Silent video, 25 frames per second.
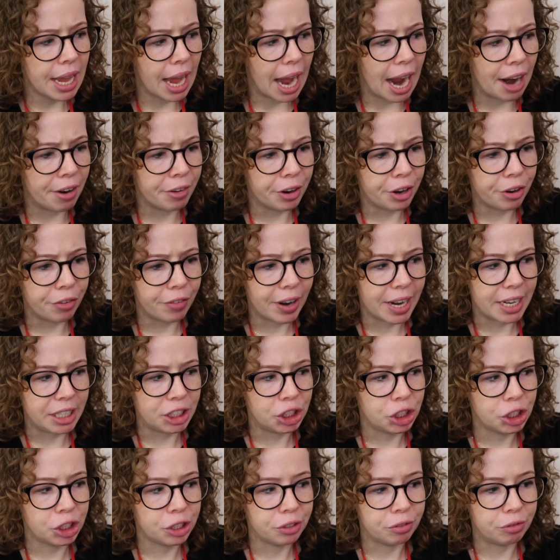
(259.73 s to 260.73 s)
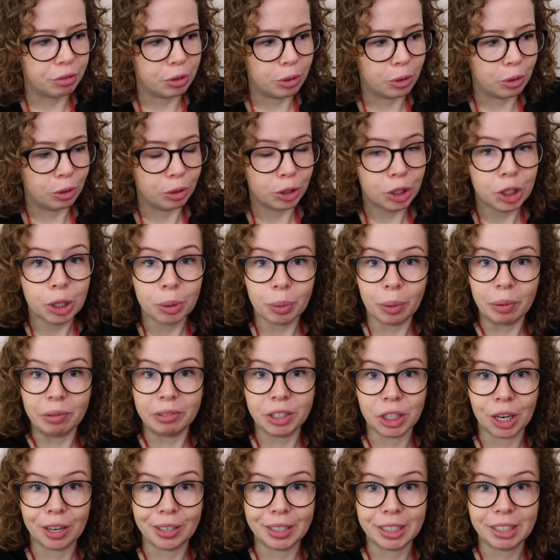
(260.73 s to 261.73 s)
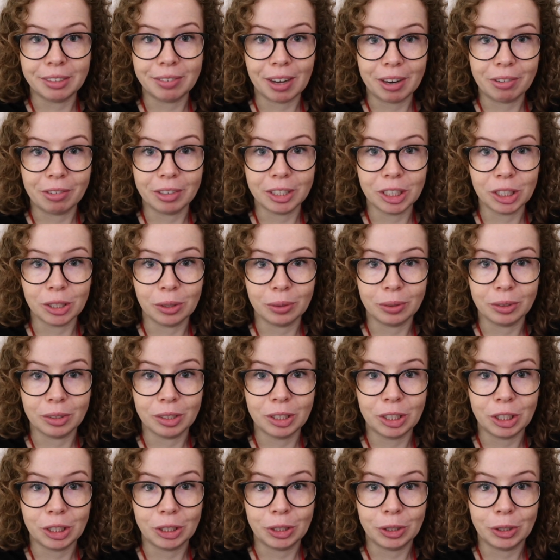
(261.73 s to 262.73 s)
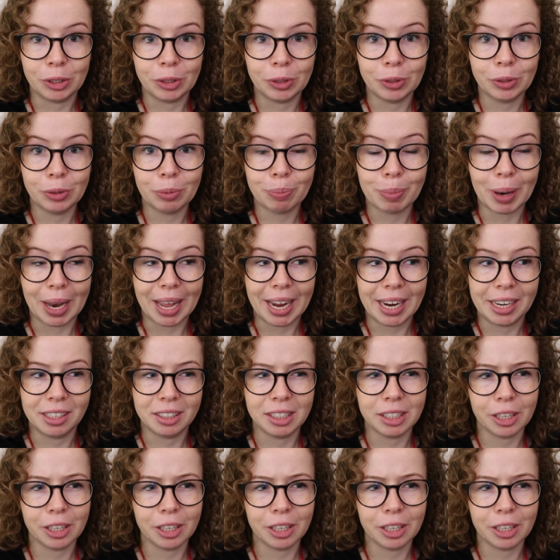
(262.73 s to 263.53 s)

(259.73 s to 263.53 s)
Aaron arranged for 2 of Charlie's favourite songs to play.